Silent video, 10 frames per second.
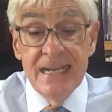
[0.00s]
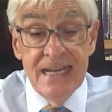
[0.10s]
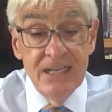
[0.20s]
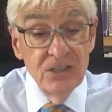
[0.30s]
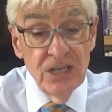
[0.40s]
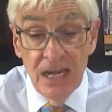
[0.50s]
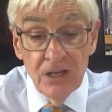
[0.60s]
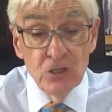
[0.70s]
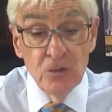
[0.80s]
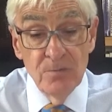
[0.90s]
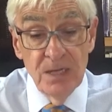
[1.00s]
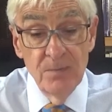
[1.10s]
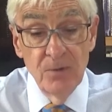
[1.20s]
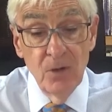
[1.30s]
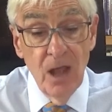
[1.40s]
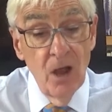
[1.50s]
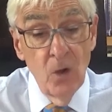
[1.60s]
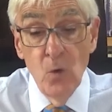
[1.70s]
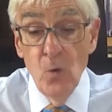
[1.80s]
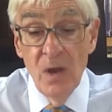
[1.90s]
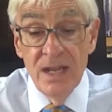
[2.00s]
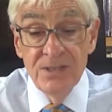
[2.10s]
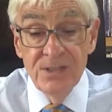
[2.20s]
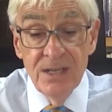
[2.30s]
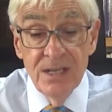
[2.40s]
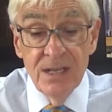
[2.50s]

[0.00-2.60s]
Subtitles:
"Intelligent people are always